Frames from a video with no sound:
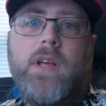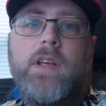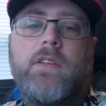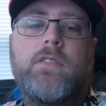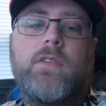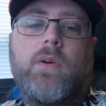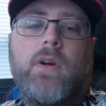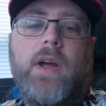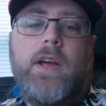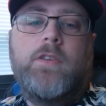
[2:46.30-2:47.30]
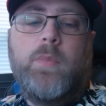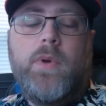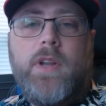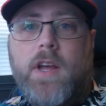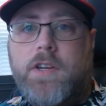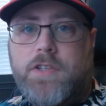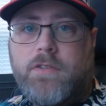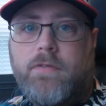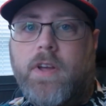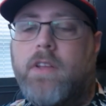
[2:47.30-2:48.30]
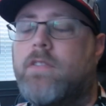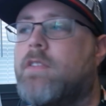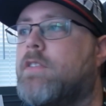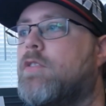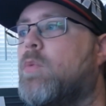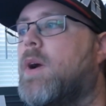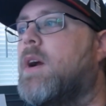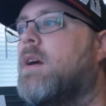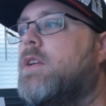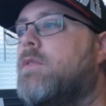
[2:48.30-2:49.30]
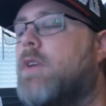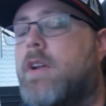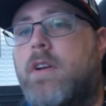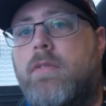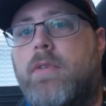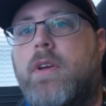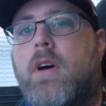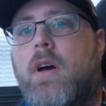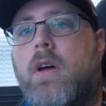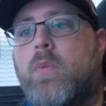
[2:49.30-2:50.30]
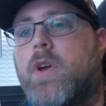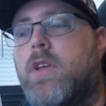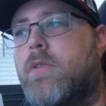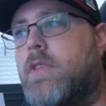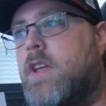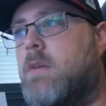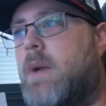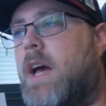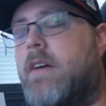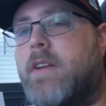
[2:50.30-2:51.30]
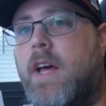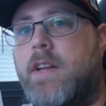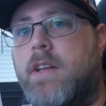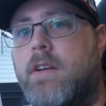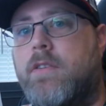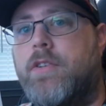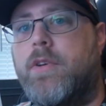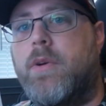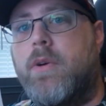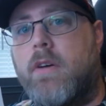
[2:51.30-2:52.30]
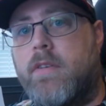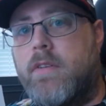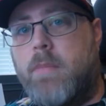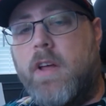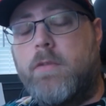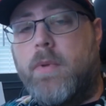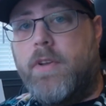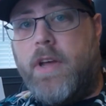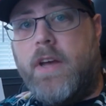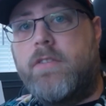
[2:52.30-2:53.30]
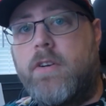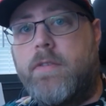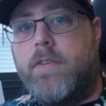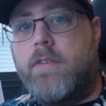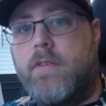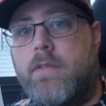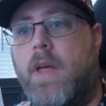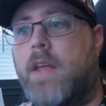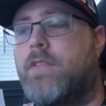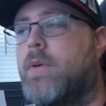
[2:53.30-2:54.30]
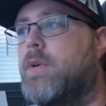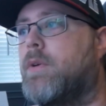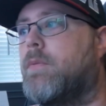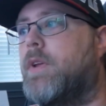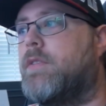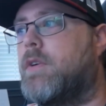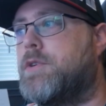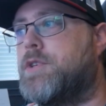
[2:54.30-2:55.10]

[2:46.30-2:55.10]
is your exploitation phase. This is where you've done enough recon where you think you might have an idea or two of possible attack surfaces, and so you're researching